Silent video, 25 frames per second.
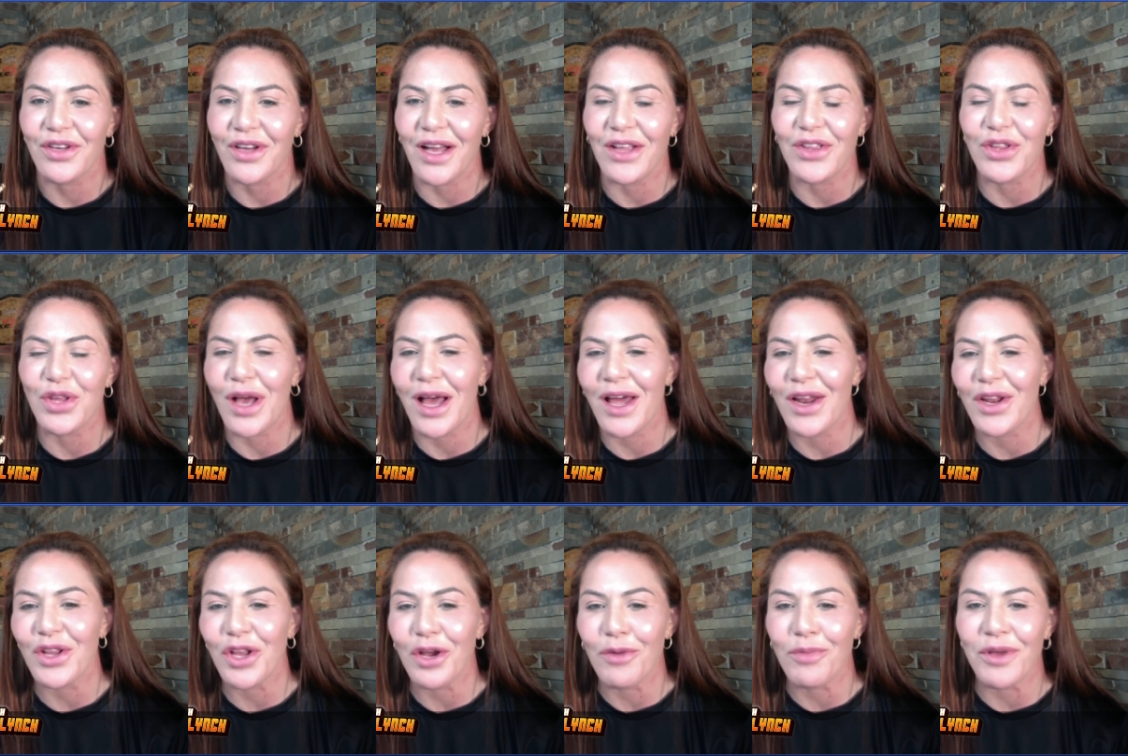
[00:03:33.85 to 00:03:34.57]
I
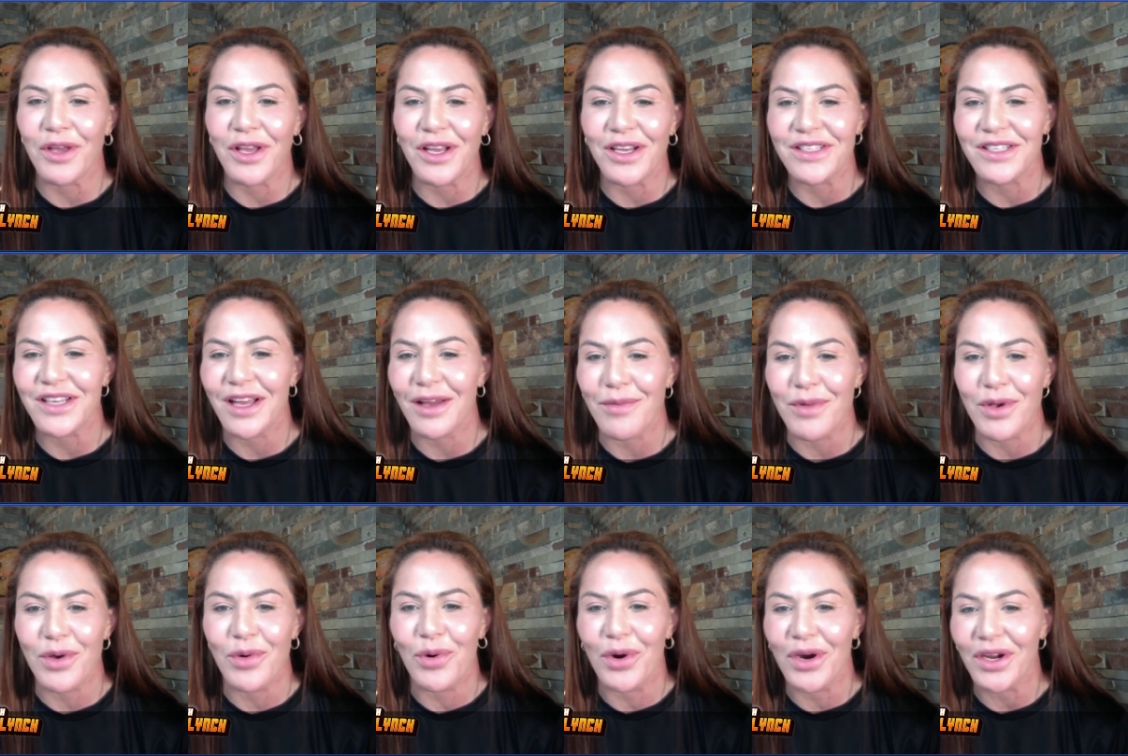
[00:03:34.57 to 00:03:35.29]
don't know because I
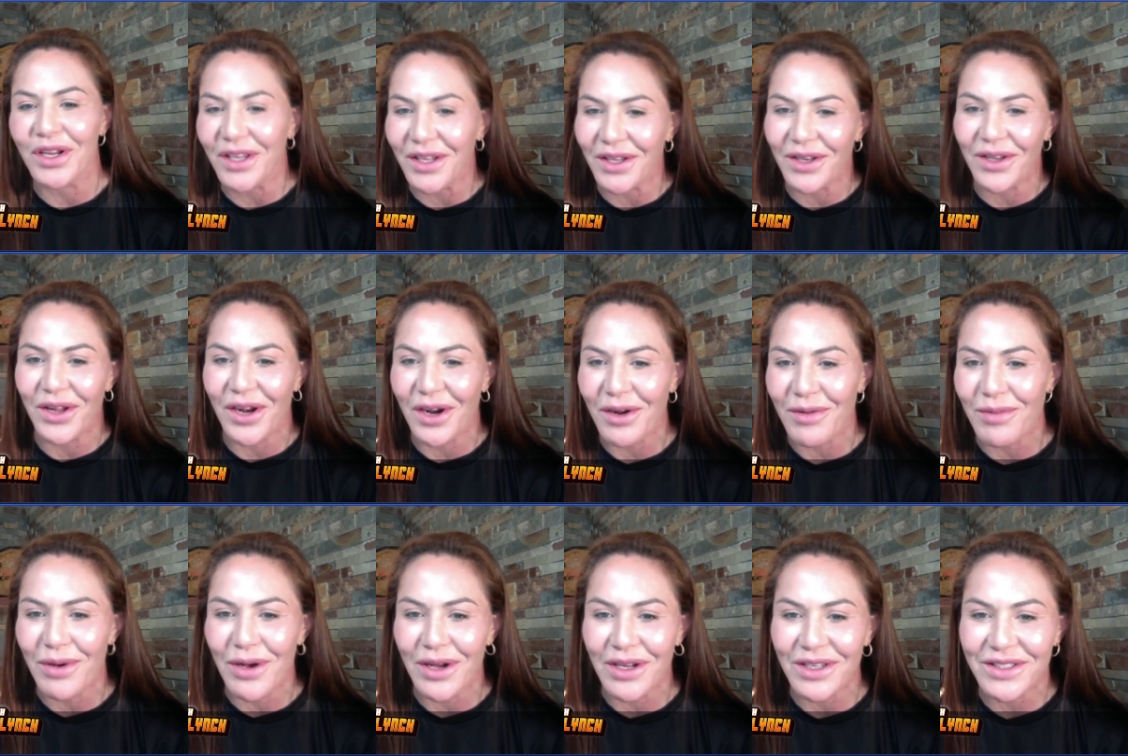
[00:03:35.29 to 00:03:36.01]
mean working a lot
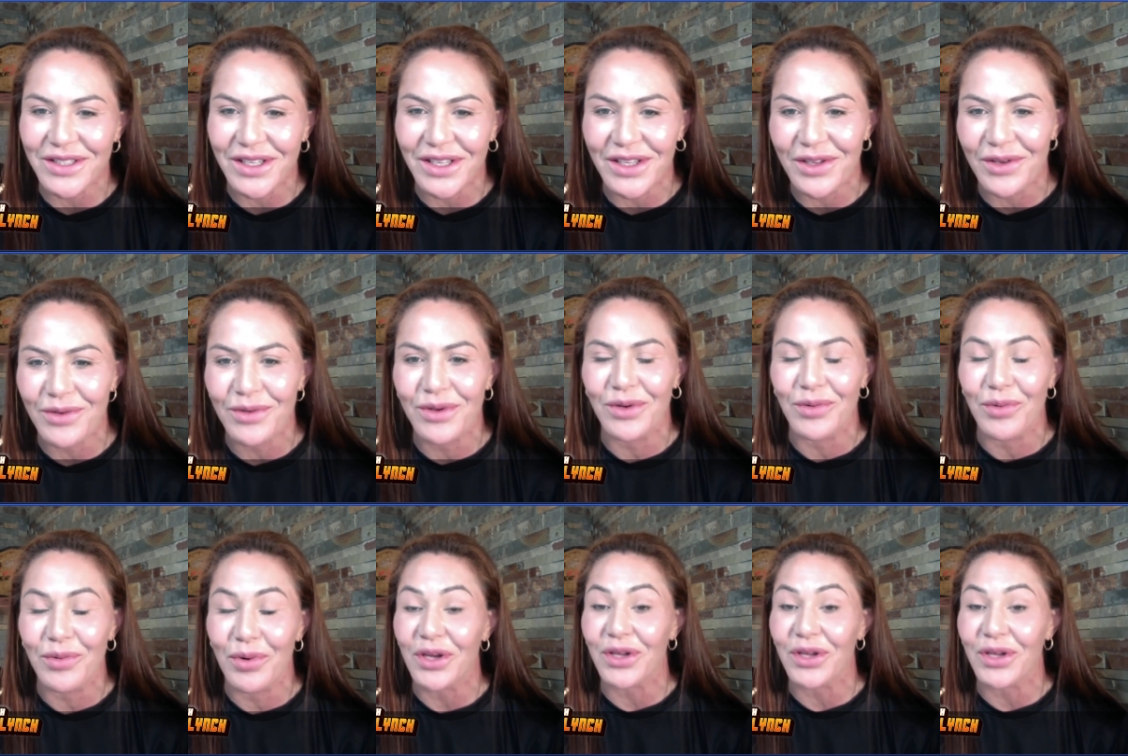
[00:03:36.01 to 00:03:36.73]
of boxing, we
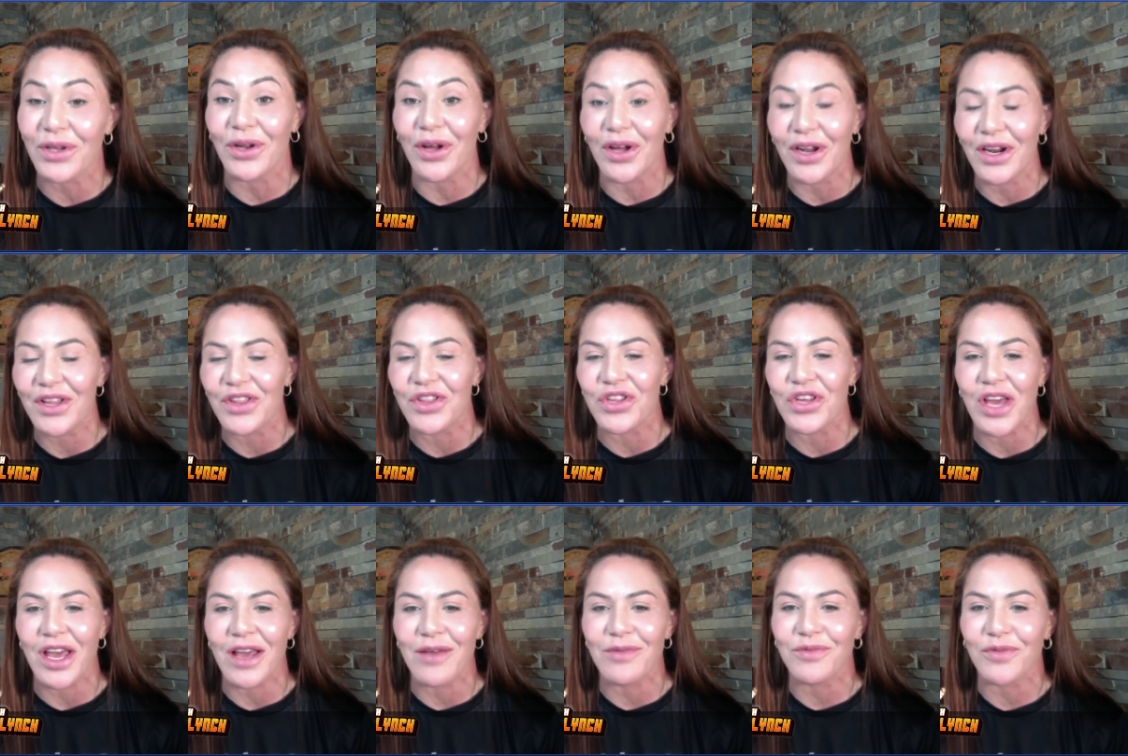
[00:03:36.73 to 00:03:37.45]
work a lot of
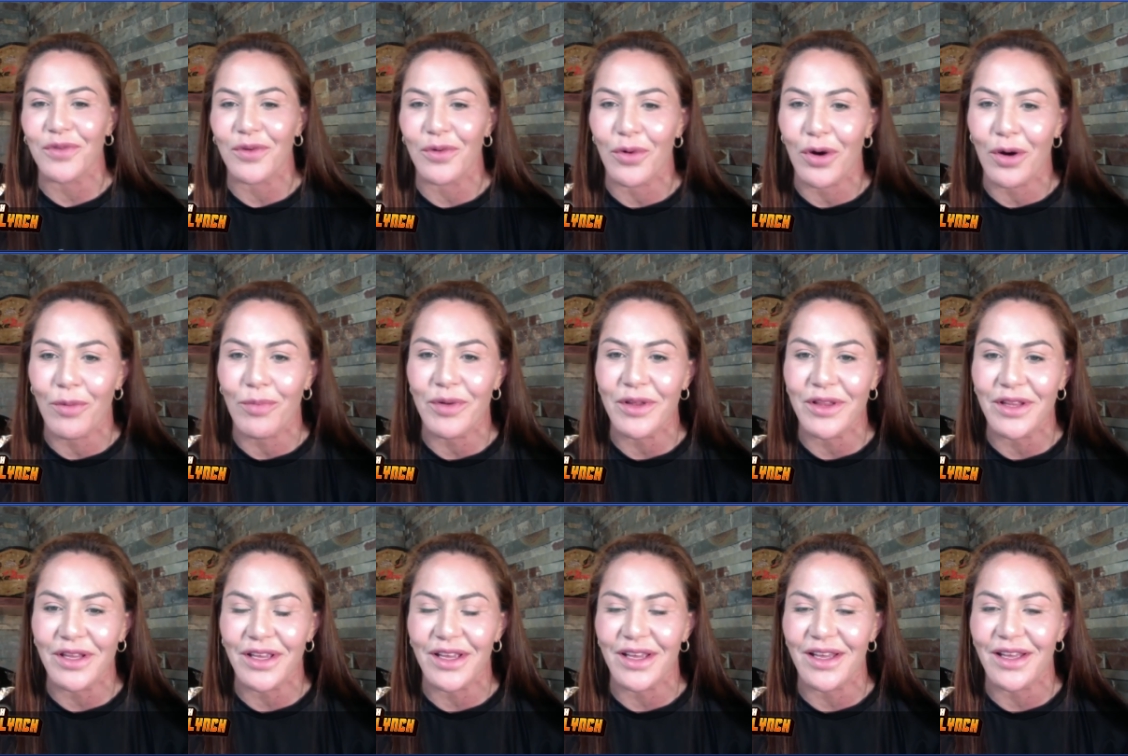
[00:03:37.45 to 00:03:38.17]
jabs for open
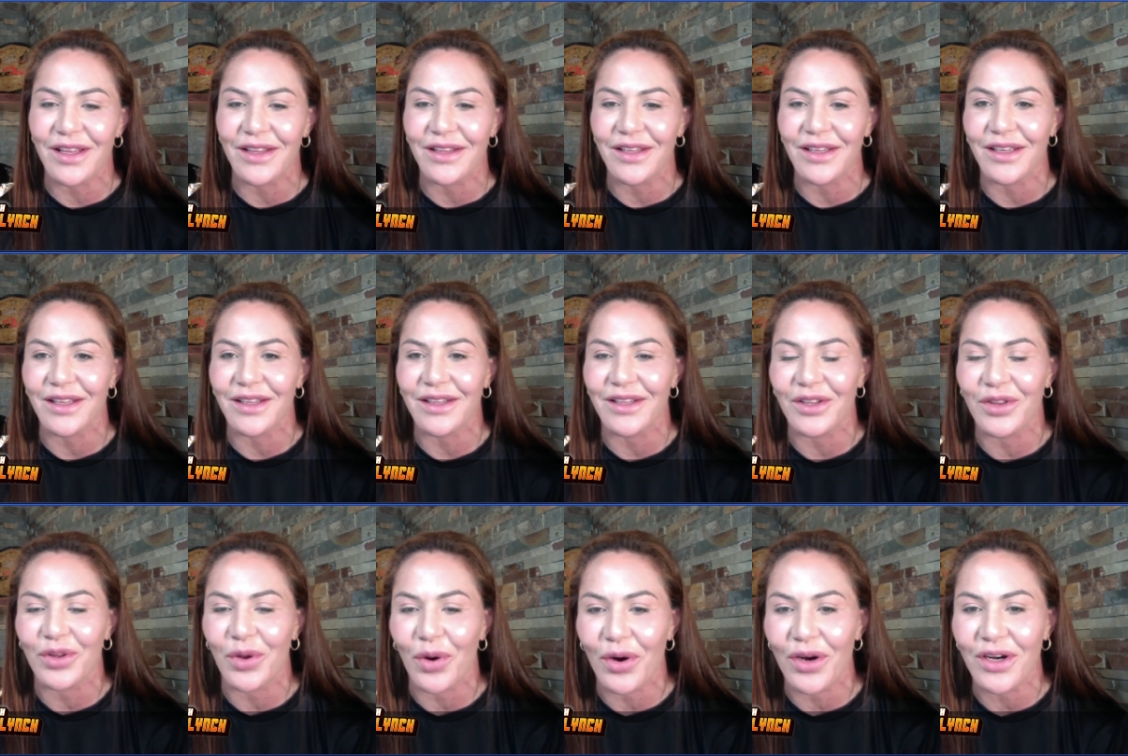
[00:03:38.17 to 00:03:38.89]
the, the,
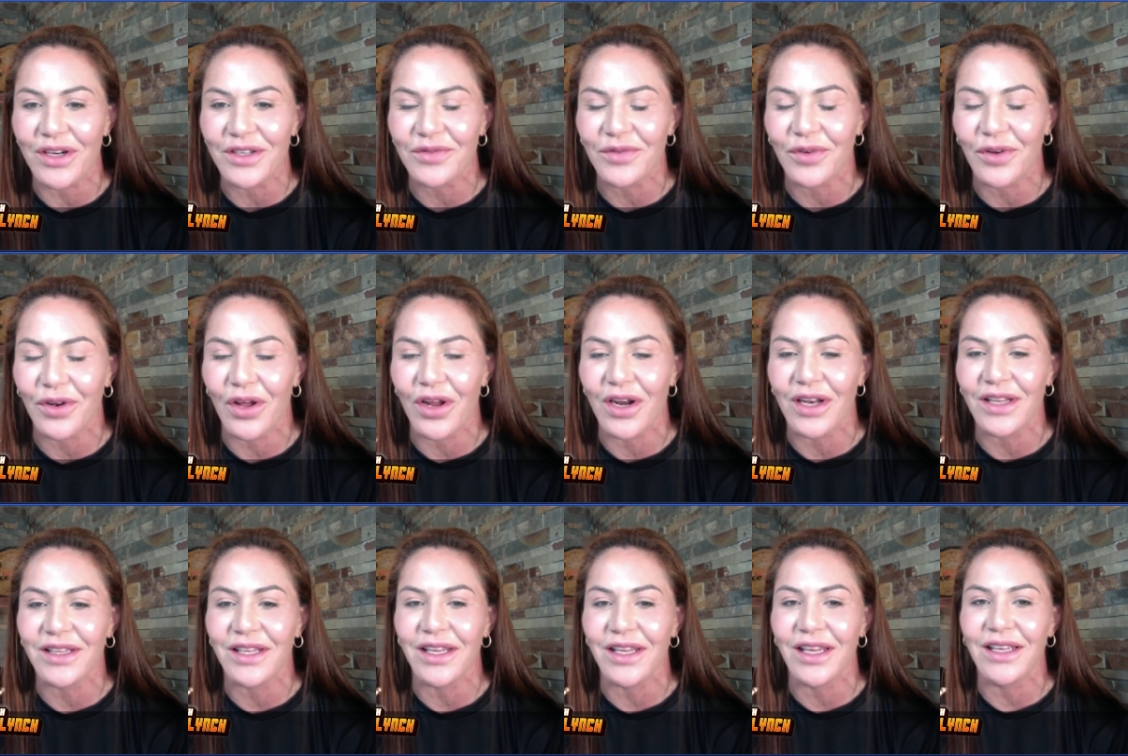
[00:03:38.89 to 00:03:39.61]
the, doors for a lot
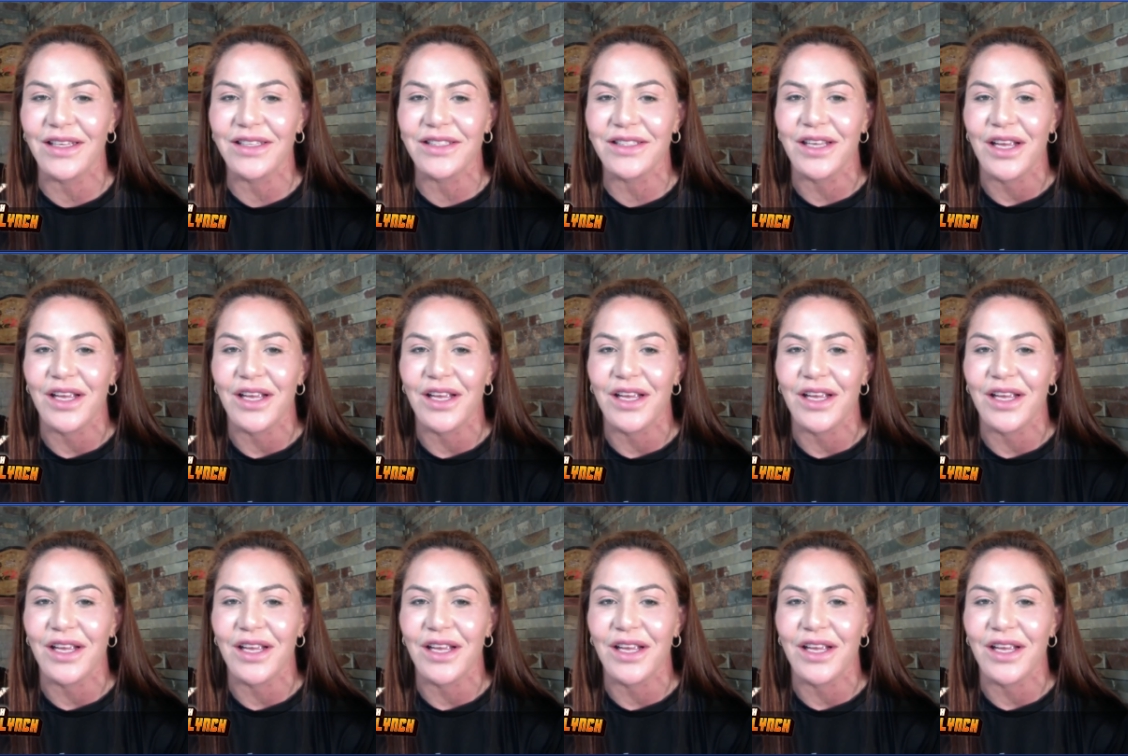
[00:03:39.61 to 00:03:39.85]
of things.